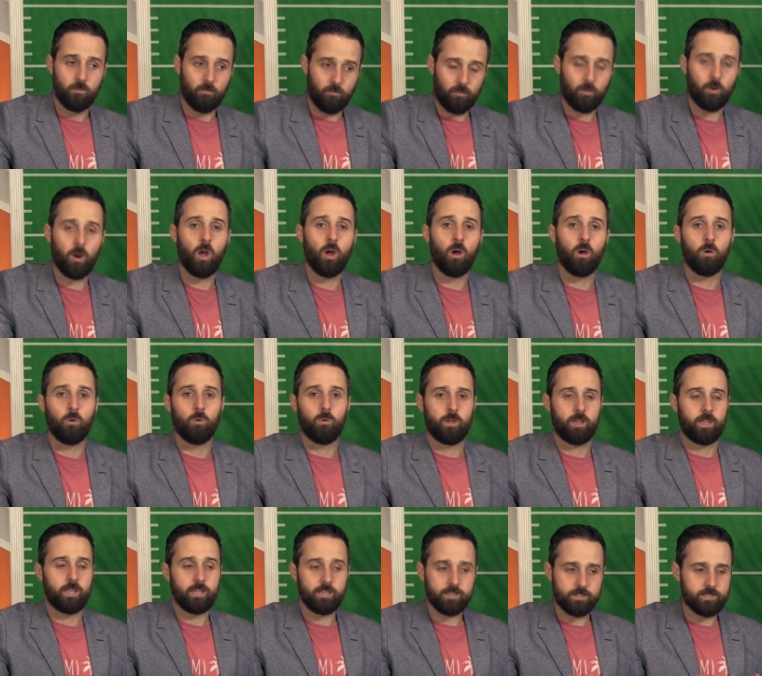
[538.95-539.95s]
Pro:
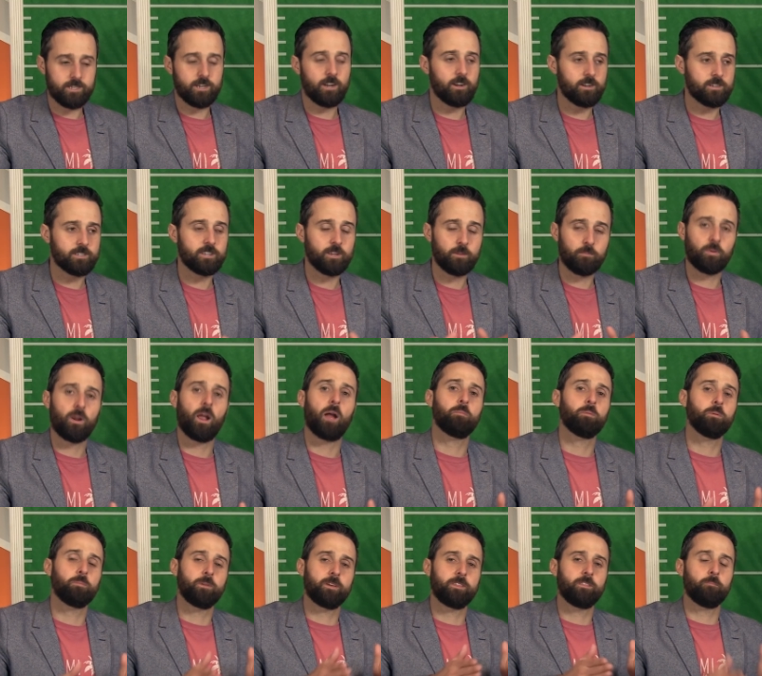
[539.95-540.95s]
he is seriously
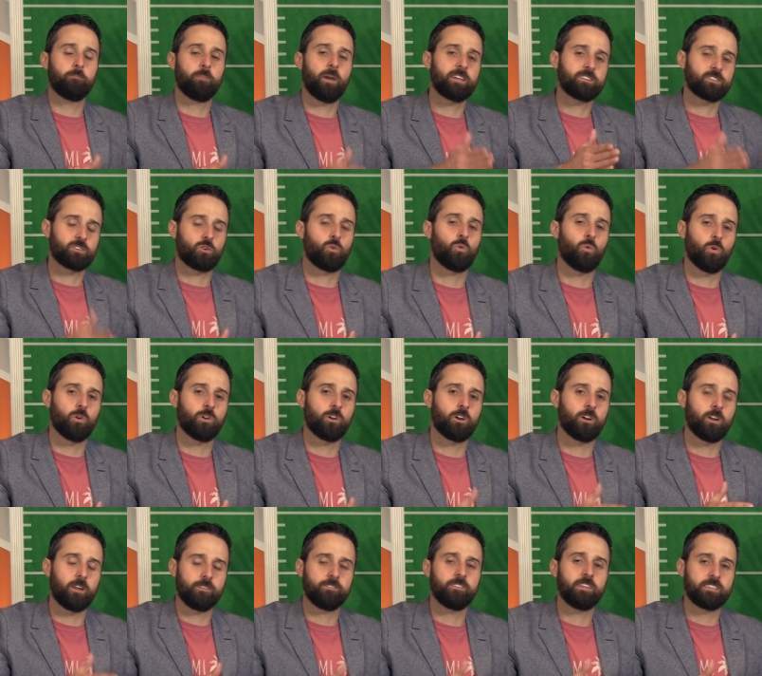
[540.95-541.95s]
probably the best
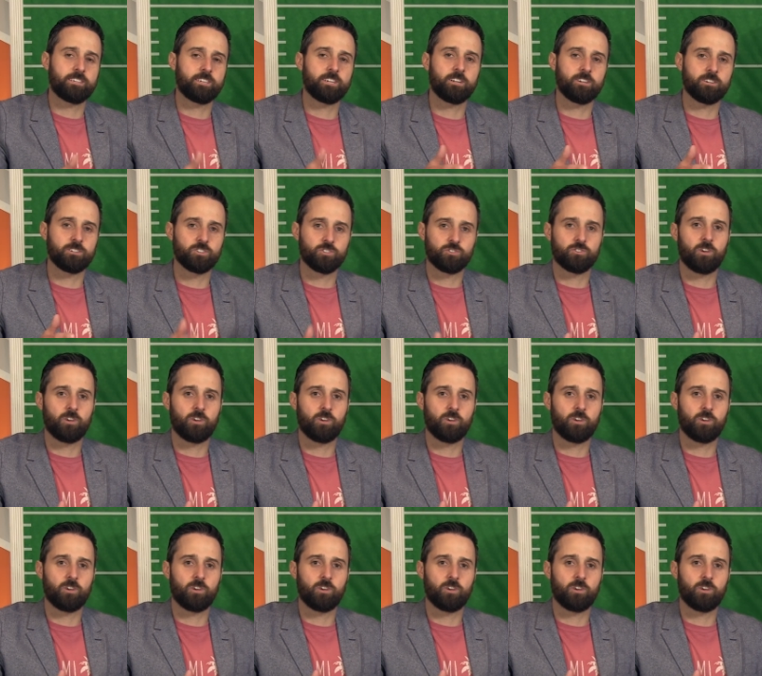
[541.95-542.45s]
corner in this year's